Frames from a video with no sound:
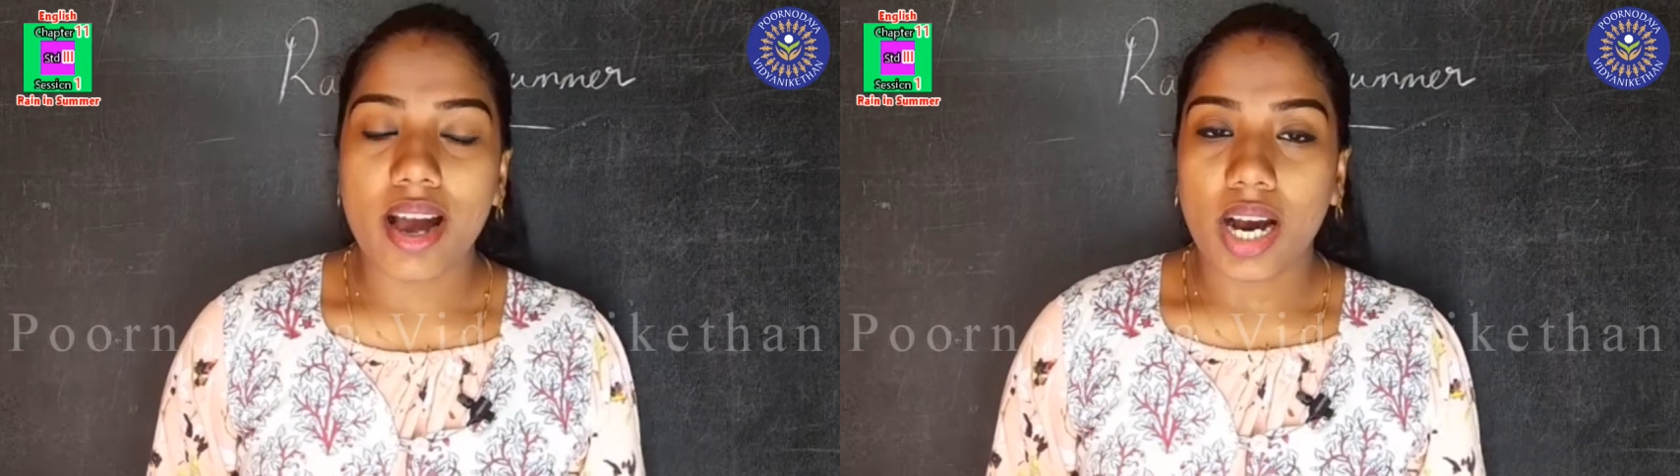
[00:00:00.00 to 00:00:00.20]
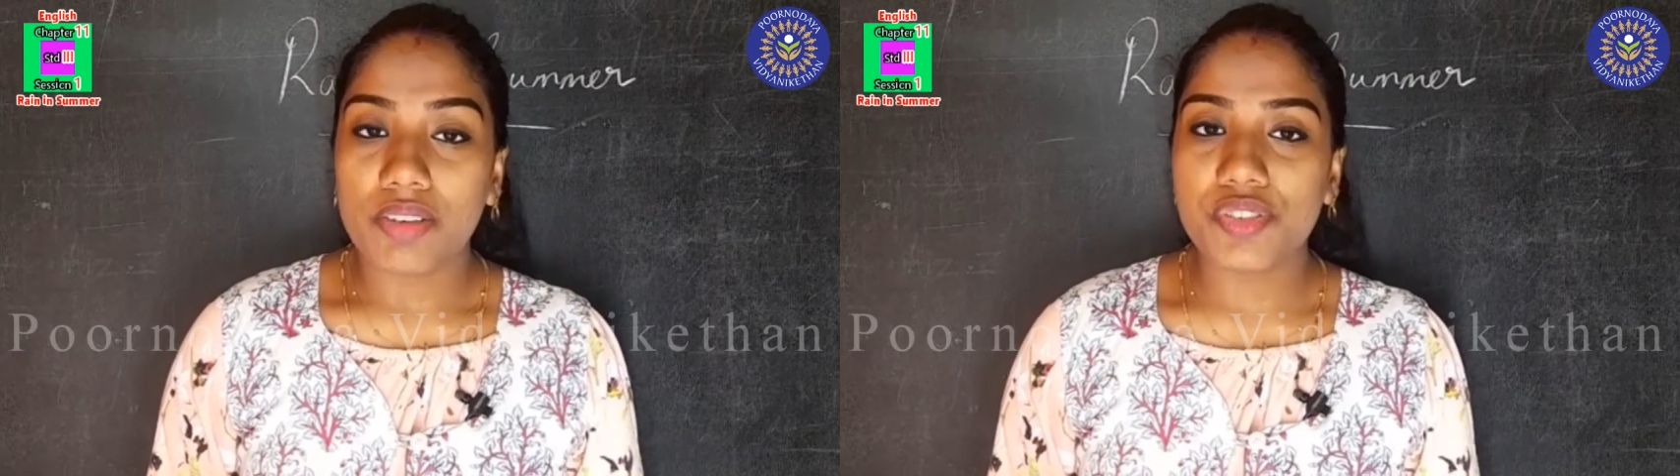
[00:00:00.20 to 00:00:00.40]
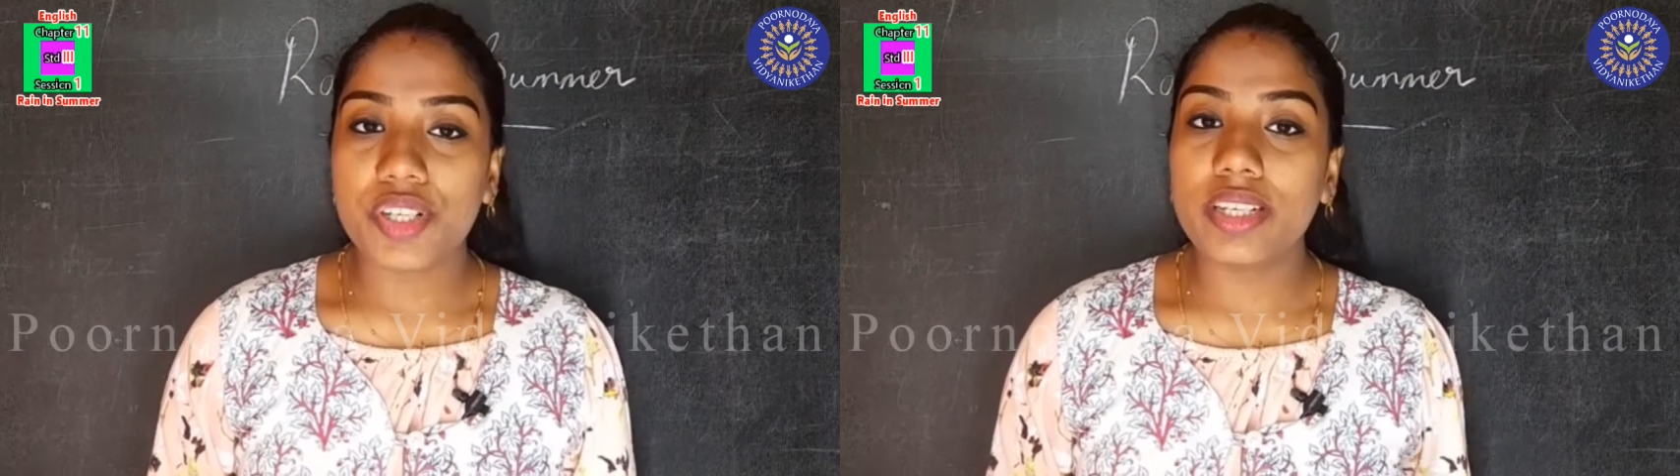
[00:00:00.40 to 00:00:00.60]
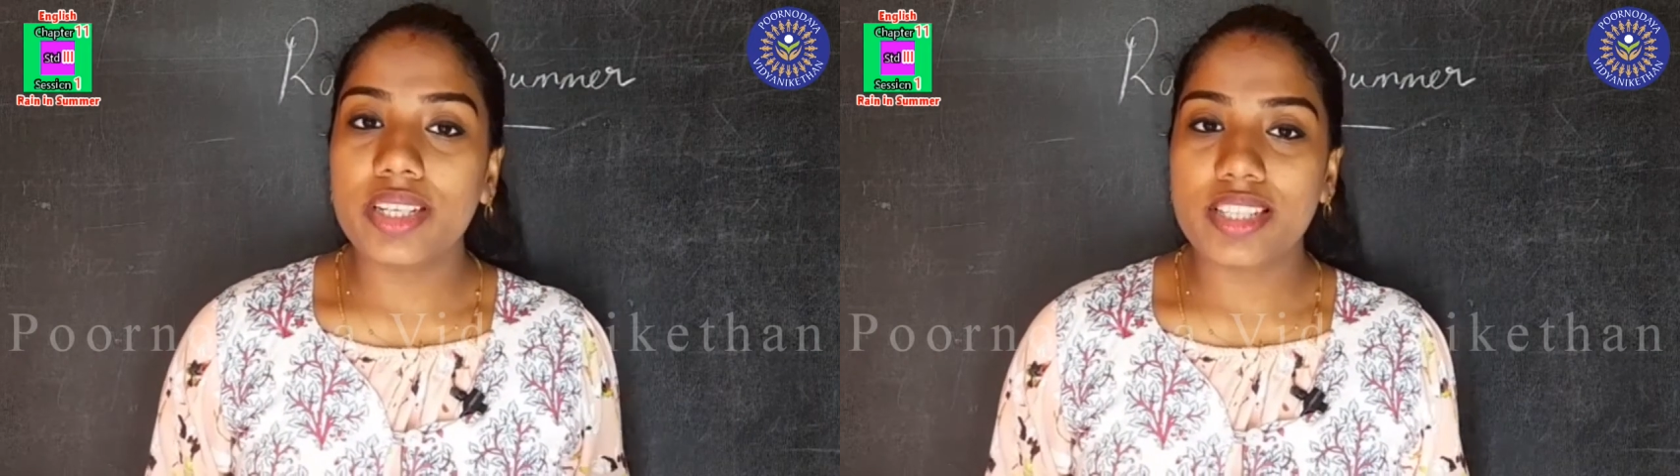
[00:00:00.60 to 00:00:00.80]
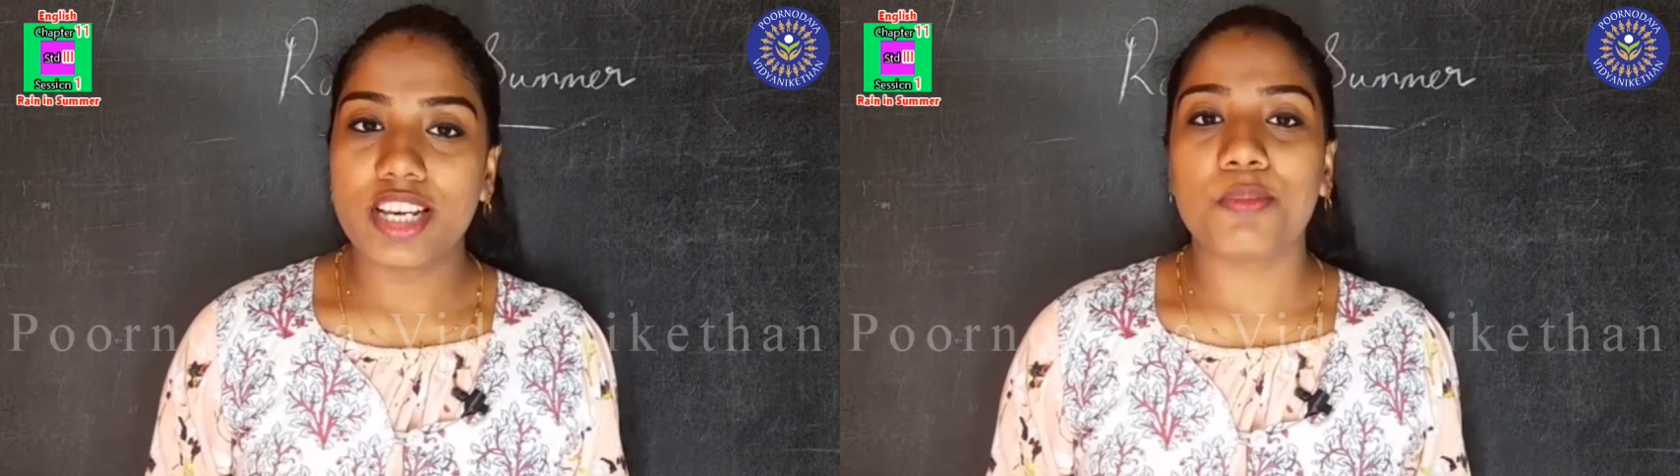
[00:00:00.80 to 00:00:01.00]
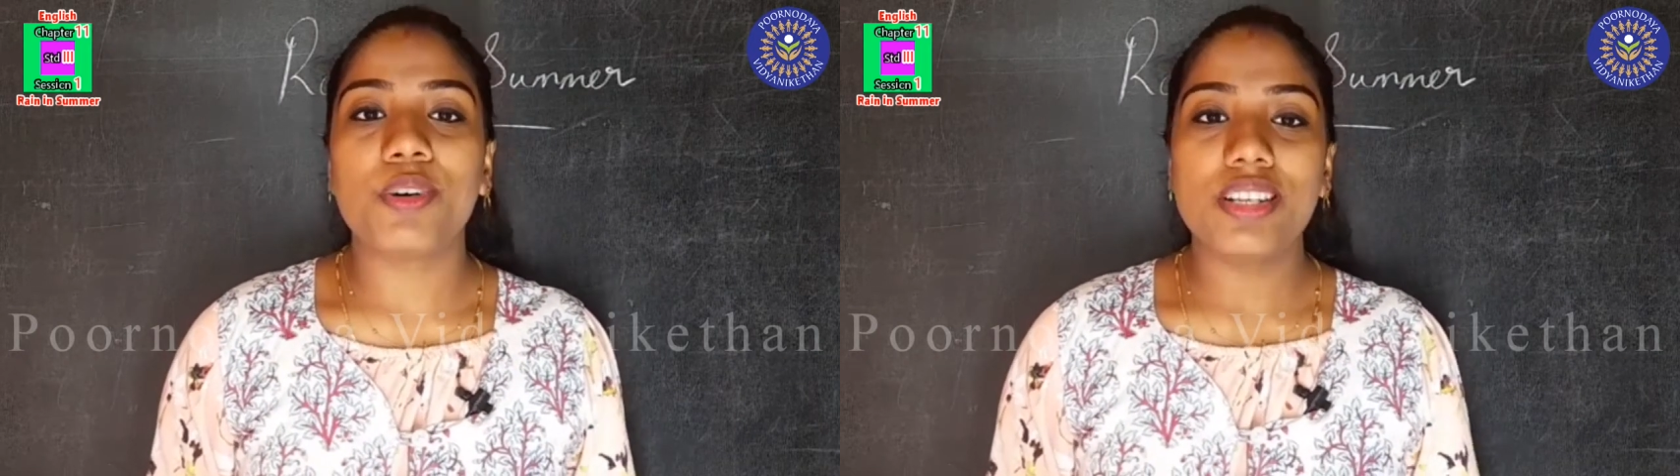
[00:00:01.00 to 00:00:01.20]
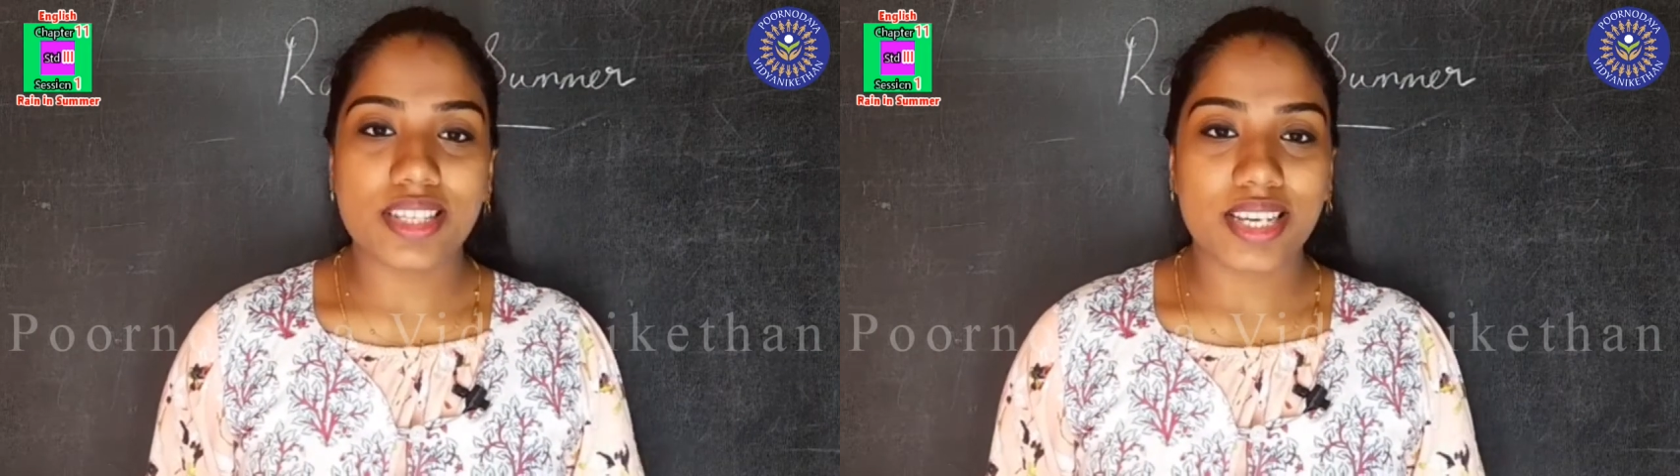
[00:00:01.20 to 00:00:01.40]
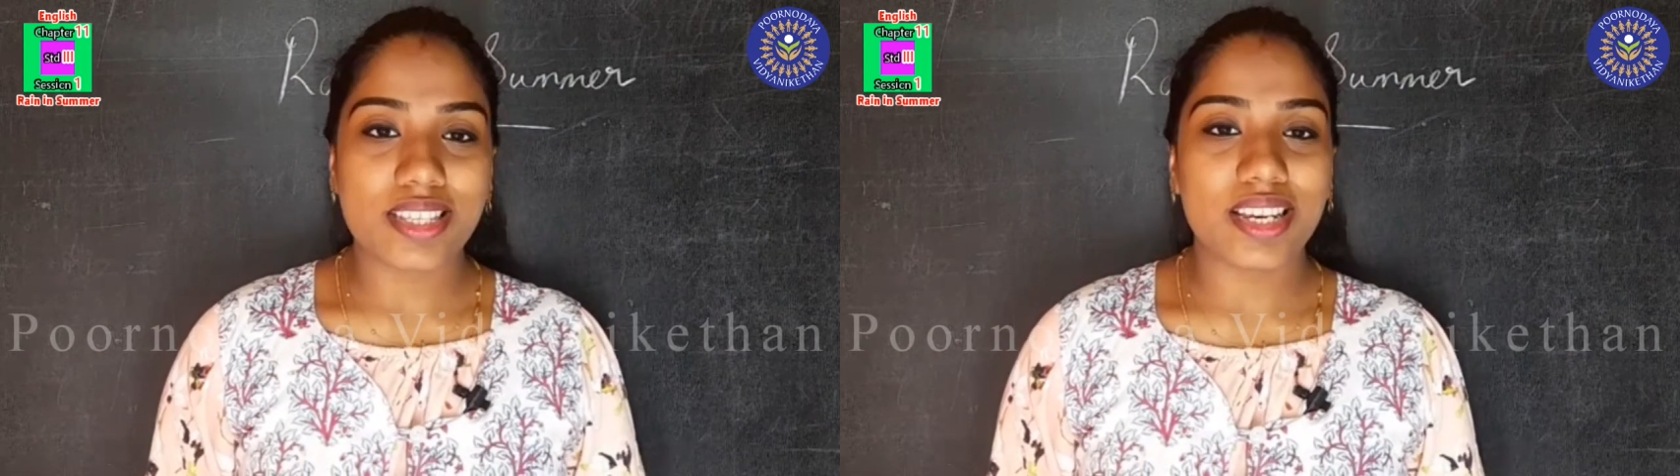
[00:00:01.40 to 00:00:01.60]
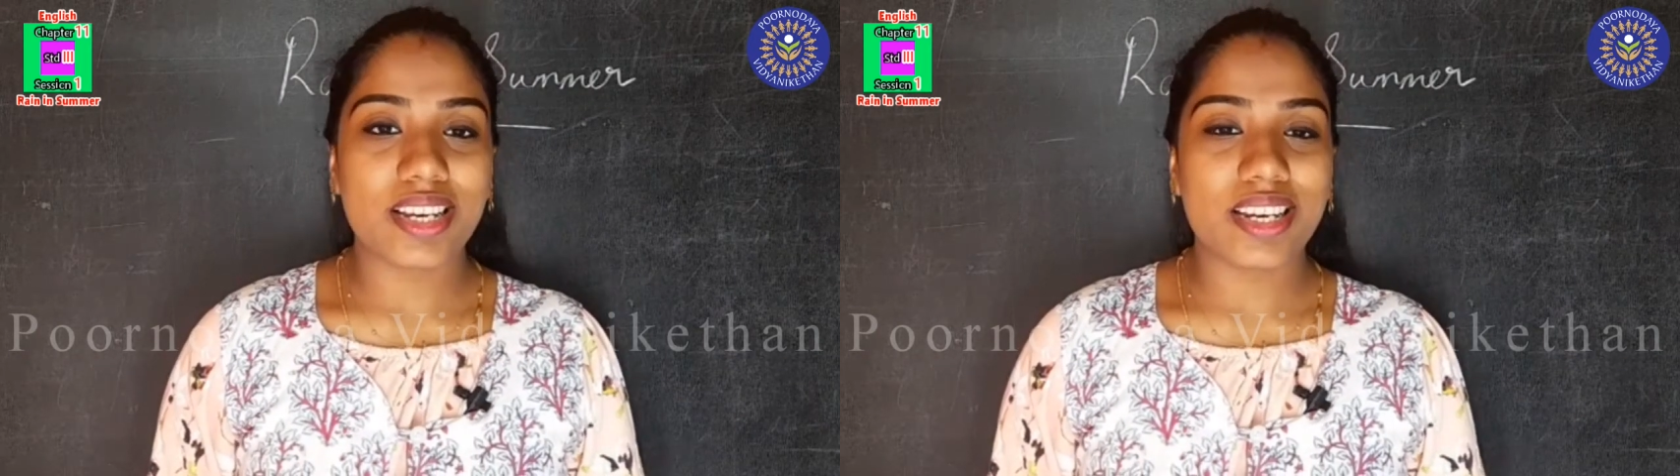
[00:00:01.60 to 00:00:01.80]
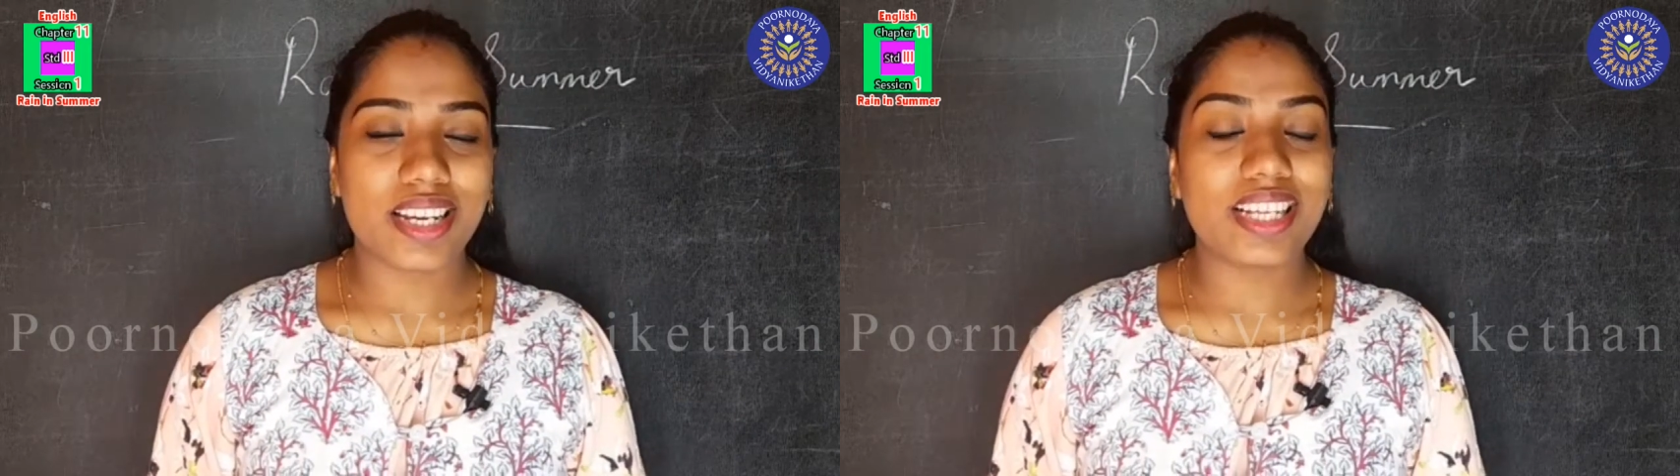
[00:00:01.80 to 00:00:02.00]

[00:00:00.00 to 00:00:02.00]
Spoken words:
after the summer season,